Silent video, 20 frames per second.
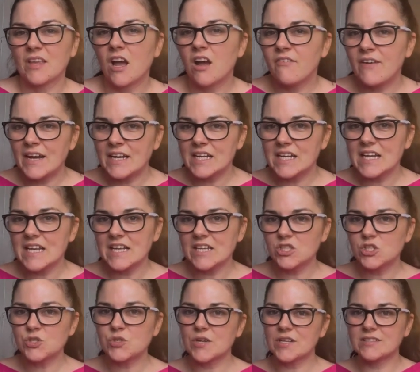I've had an
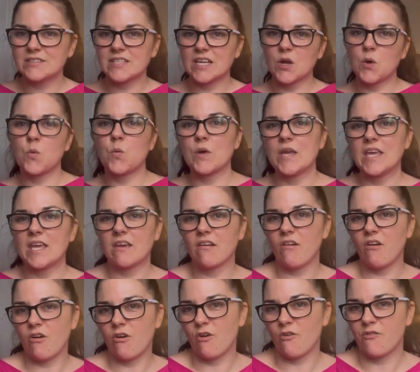interesting week
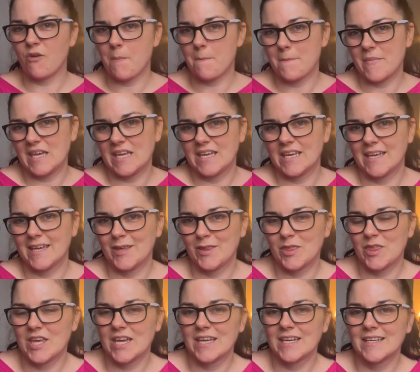of making
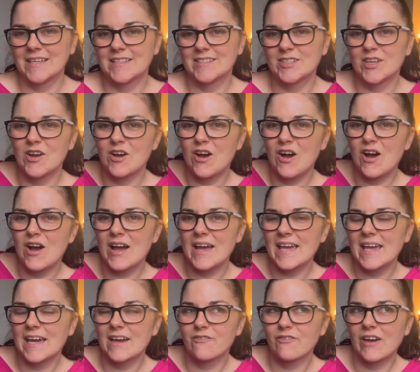things.
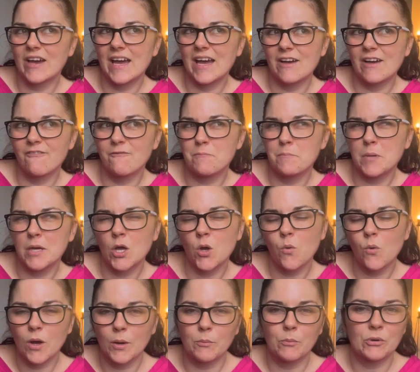I have been
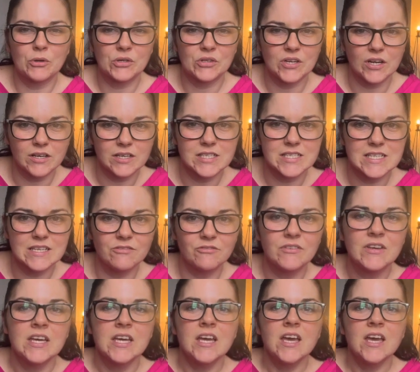quite productive.